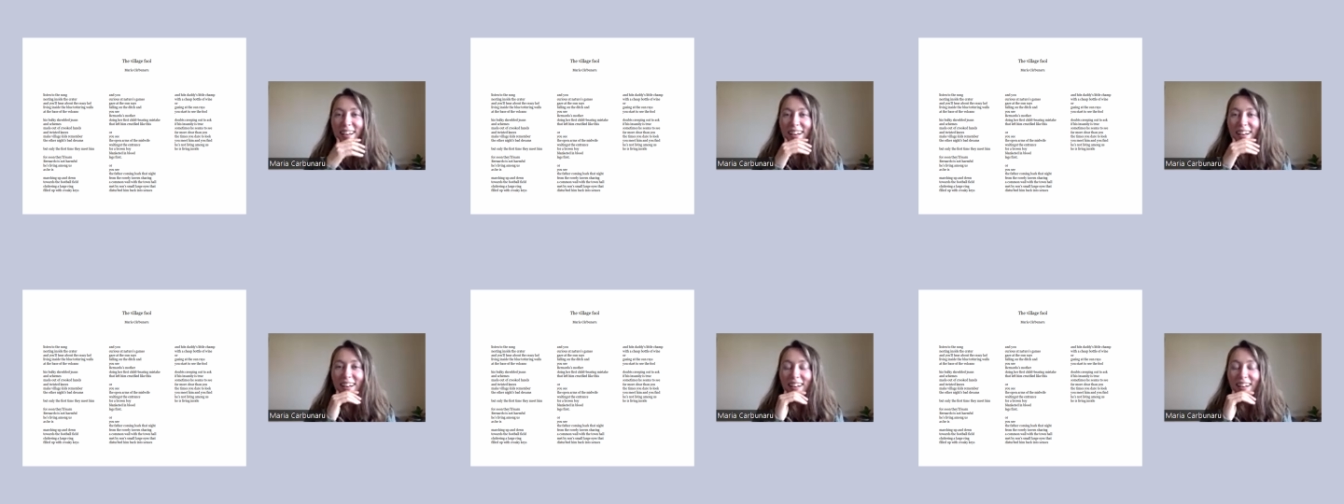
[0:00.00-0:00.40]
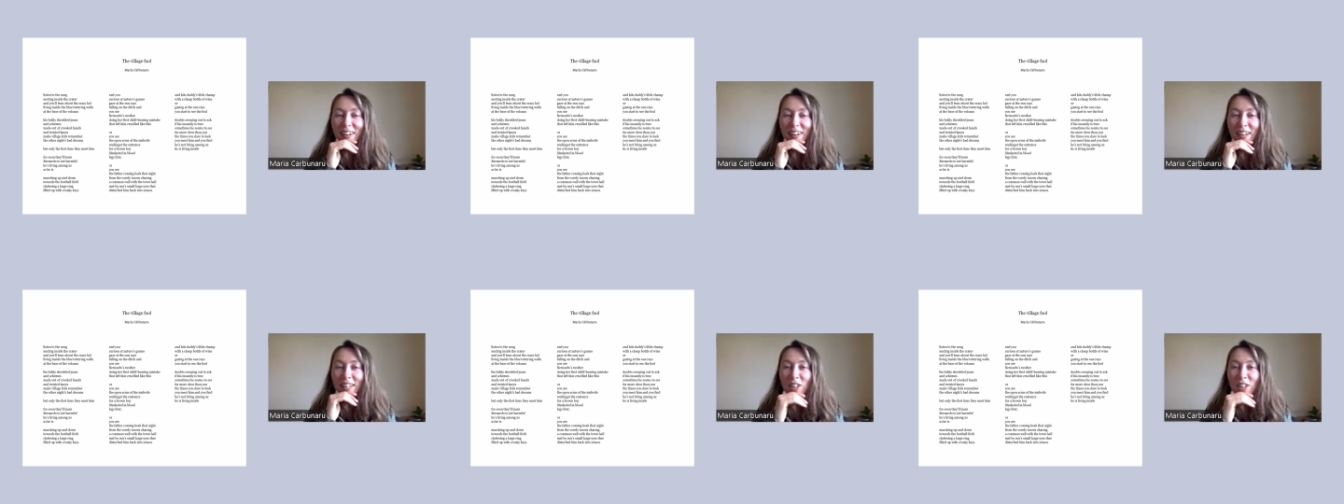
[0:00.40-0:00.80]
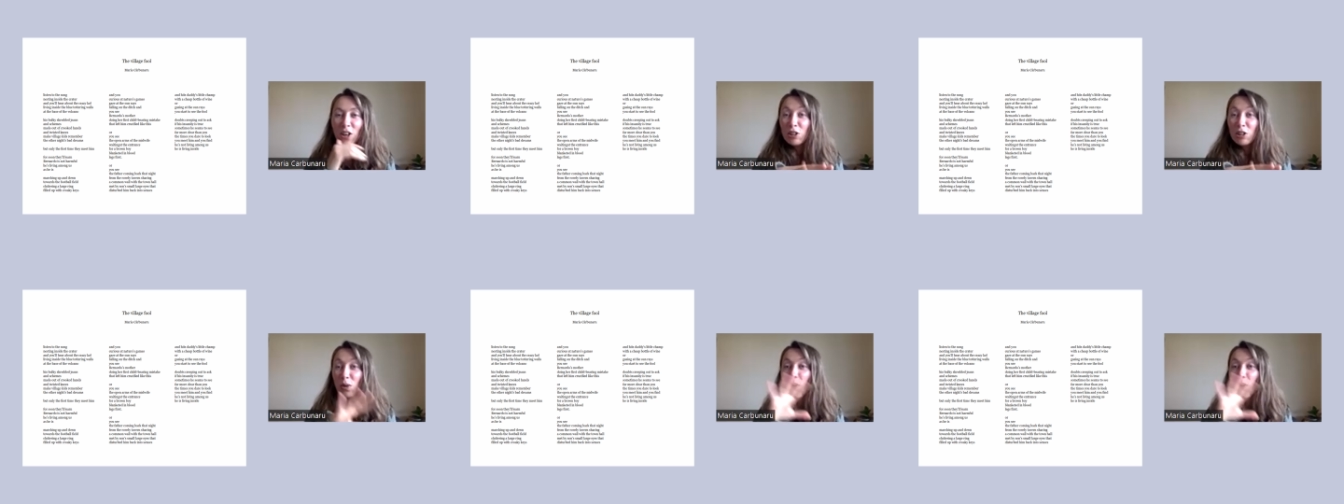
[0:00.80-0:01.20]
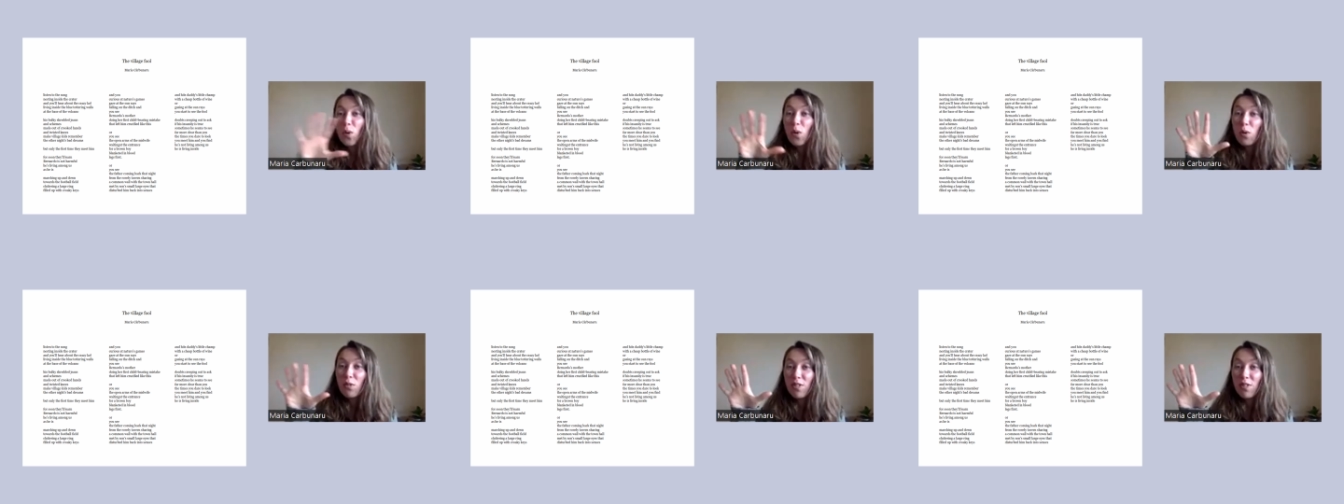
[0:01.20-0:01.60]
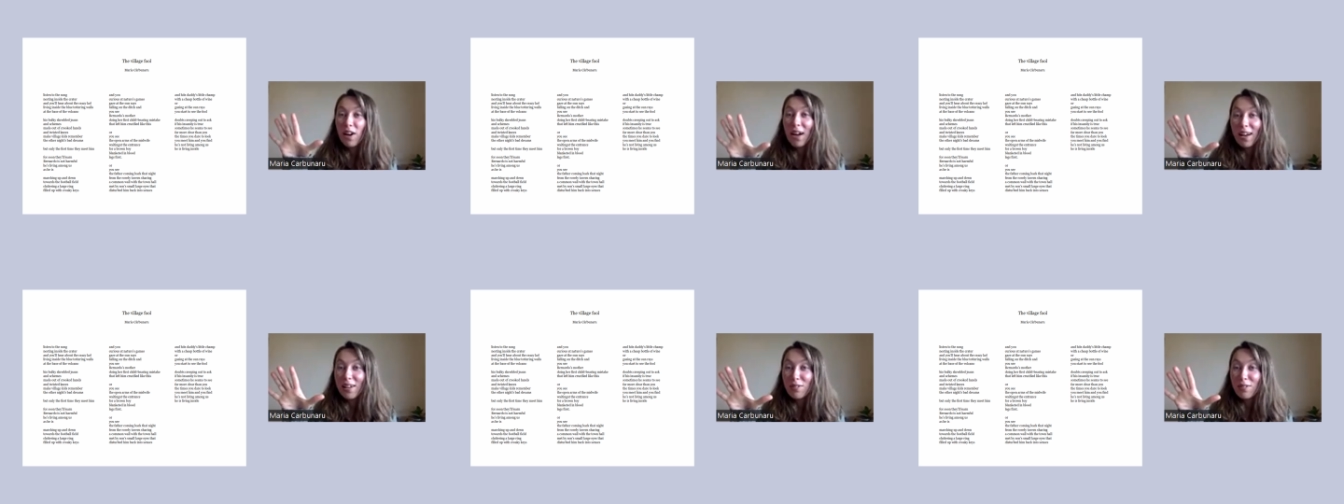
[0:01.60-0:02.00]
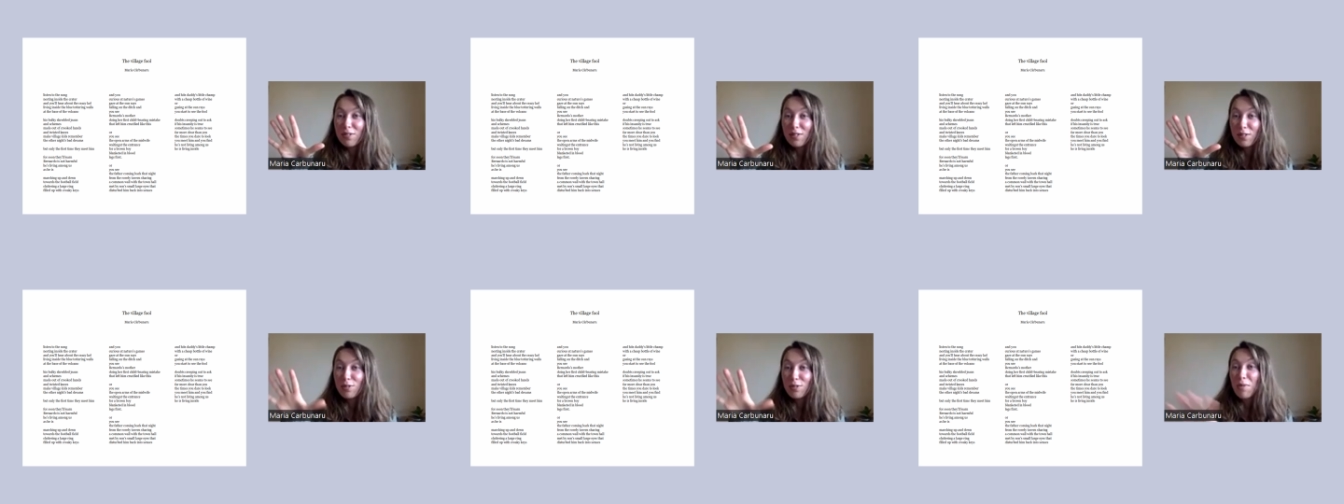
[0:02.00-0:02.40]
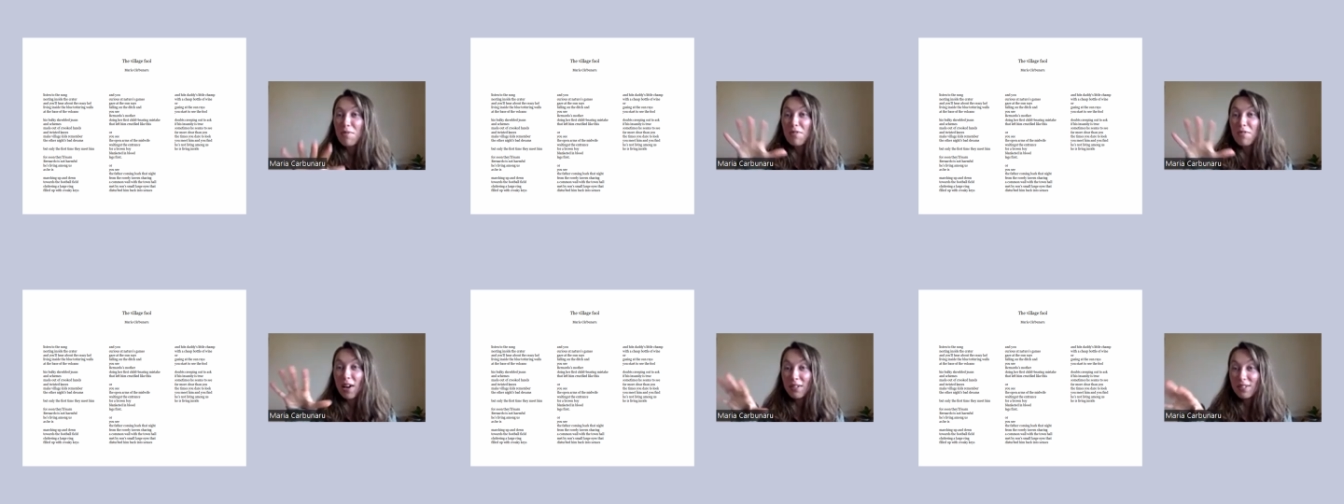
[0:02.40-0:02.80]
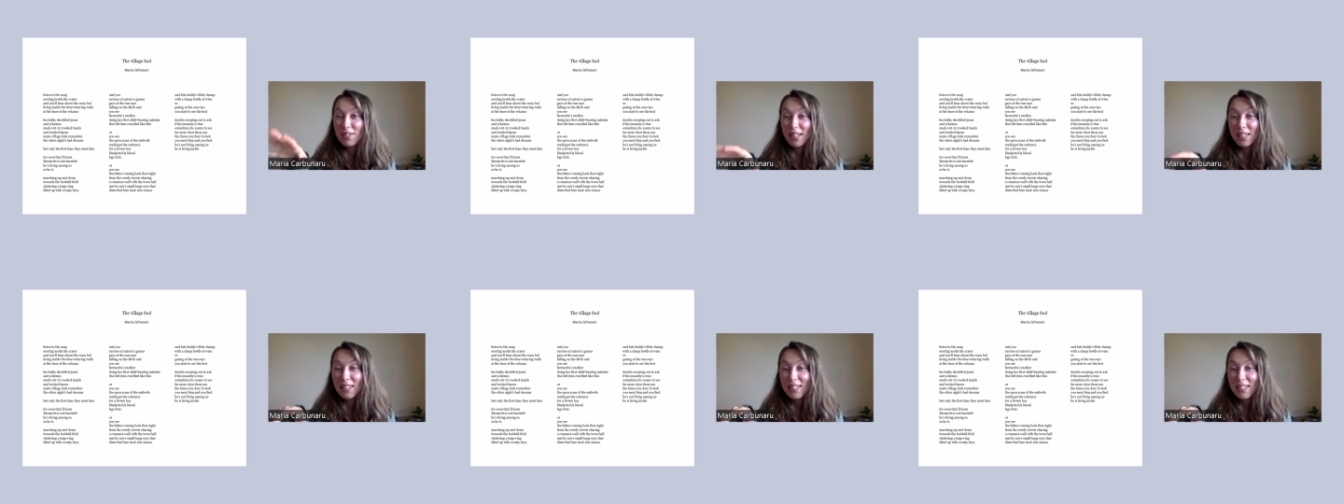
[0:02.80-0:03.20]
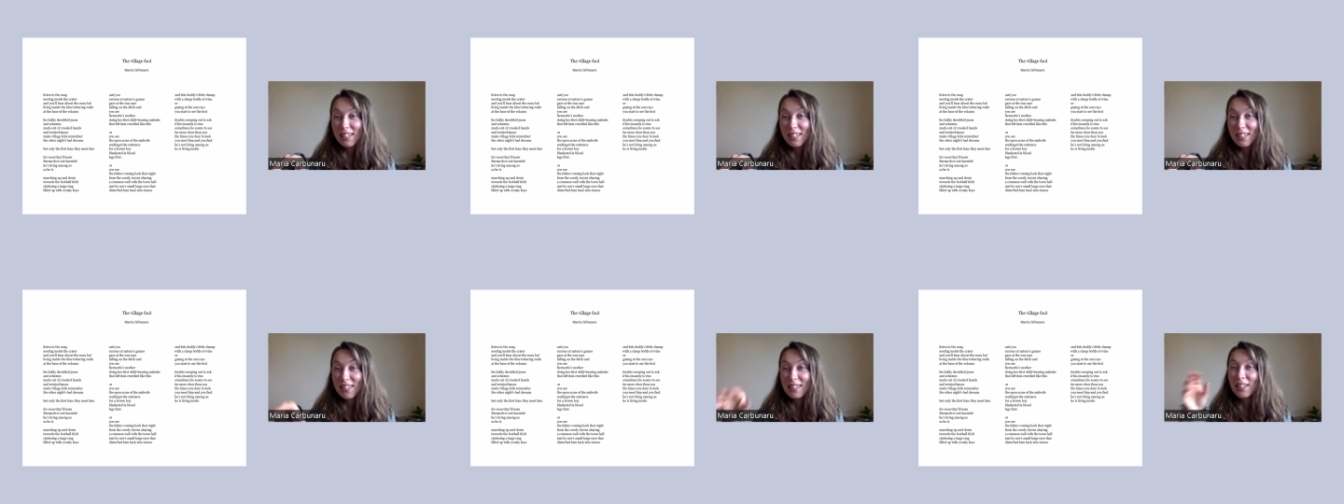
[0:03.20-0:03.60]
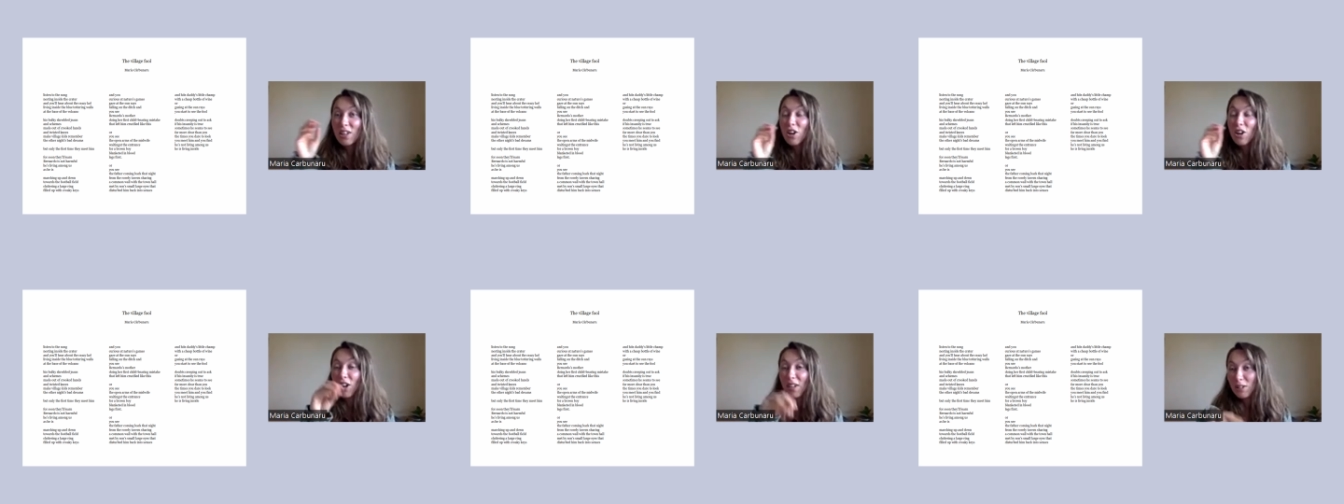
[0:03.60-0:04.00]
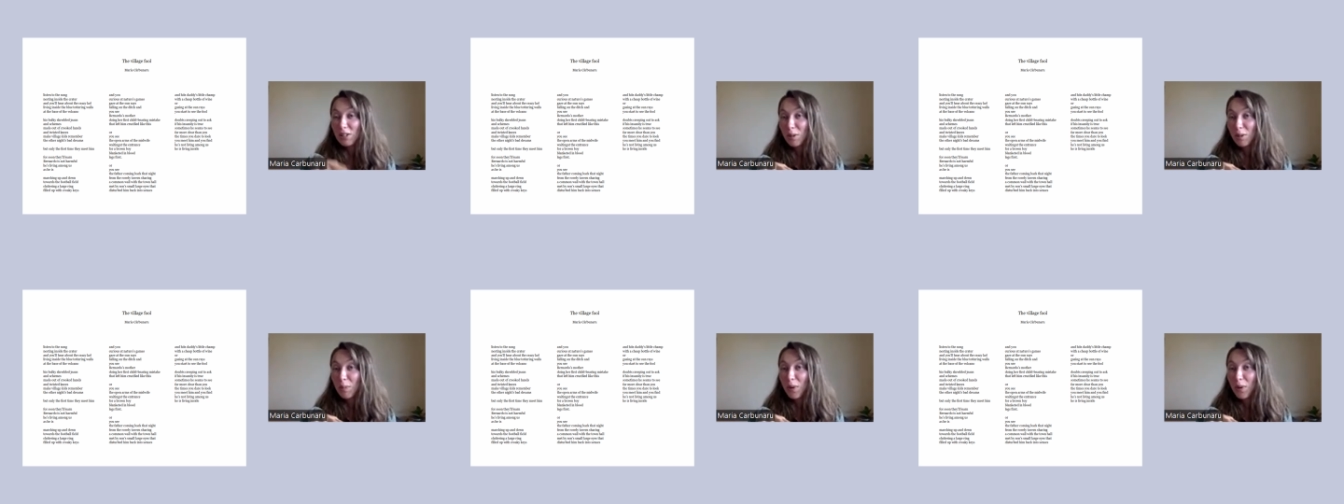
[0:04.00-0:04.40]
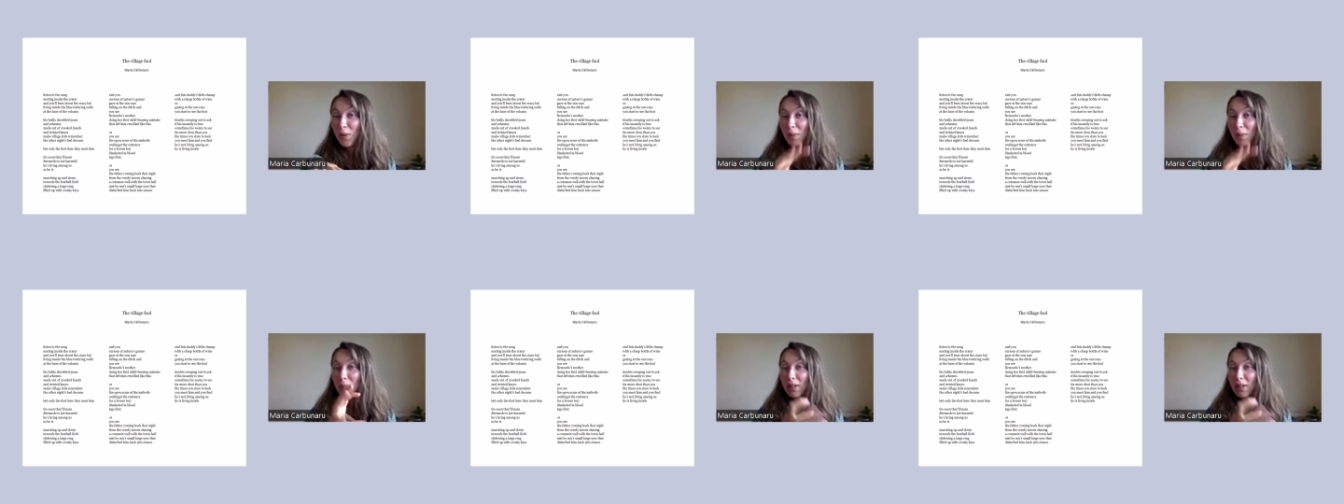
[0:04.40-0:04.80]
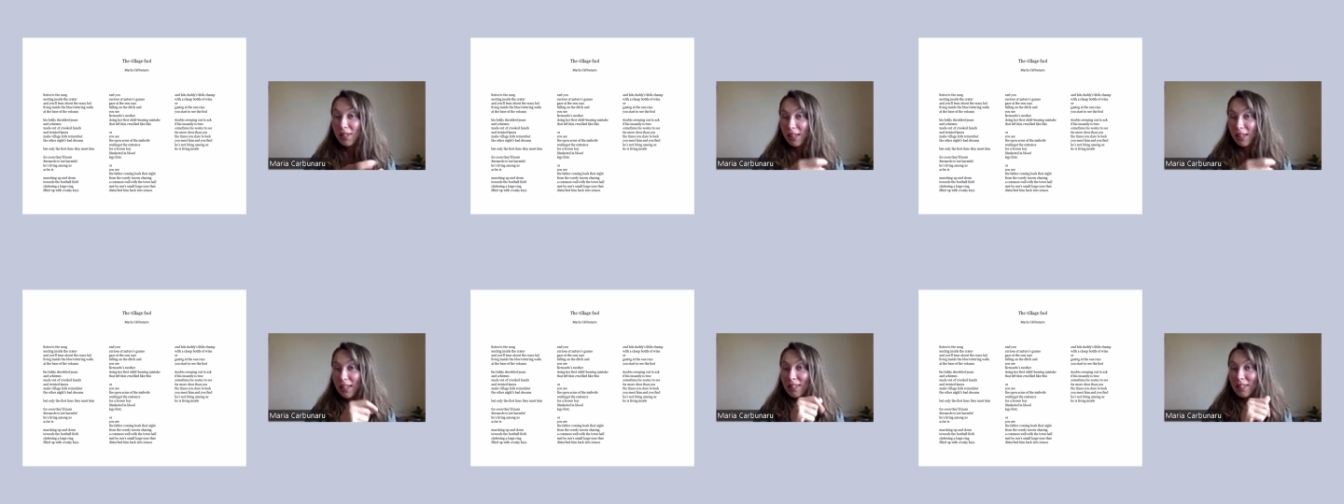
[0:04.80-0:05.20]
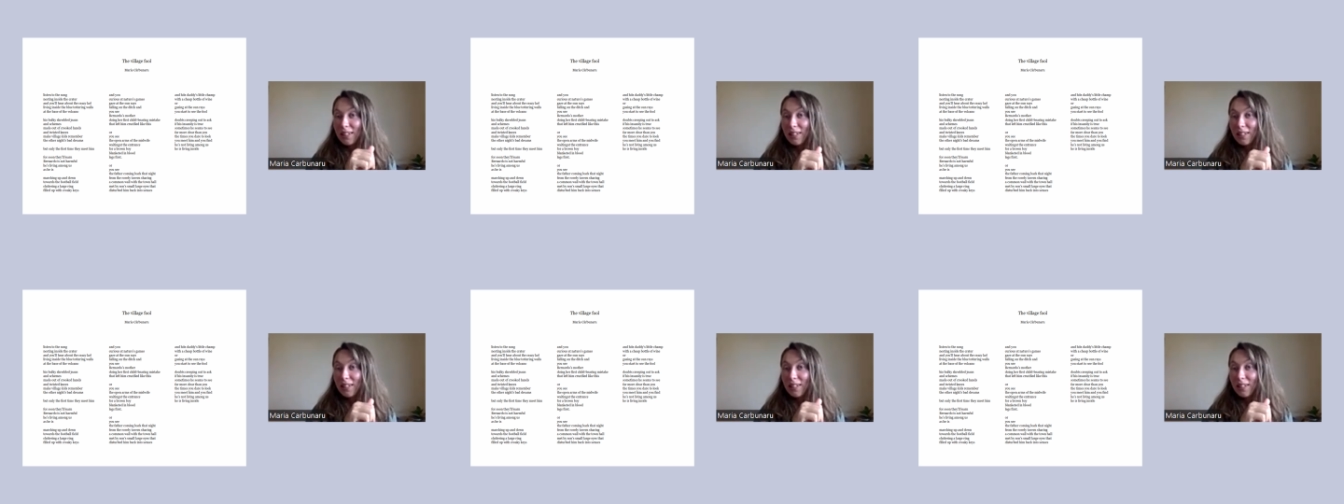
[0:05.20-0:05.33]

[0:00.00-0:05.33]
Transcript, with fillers: Uh, not all five from five senses got into the poem, but it